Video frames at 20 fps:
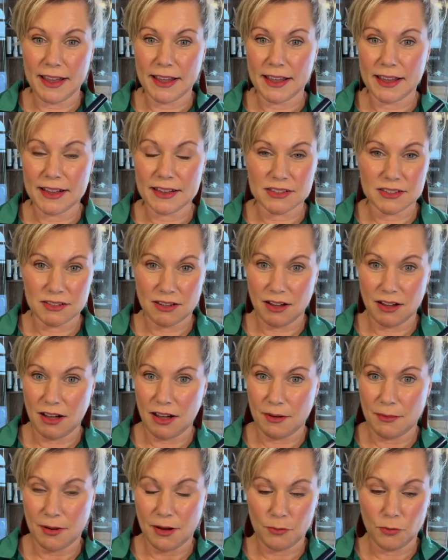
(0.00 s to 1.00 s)
It's
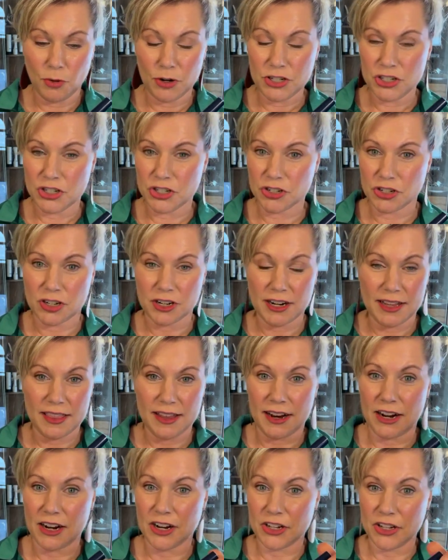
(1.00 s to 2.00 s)
moisture in
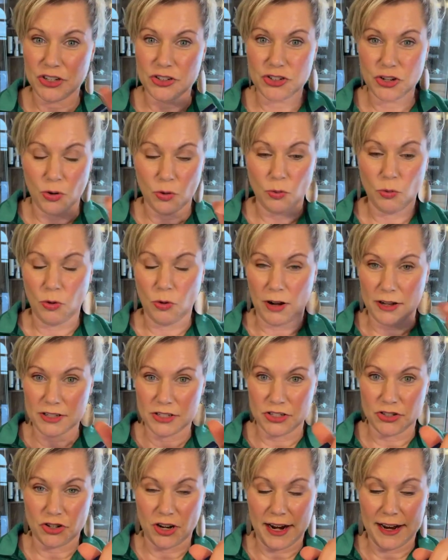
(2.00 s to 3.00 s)
there. You don't want to
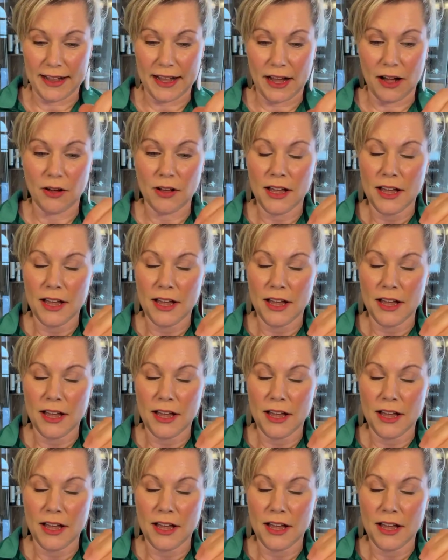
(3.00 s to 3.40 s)
dry it out.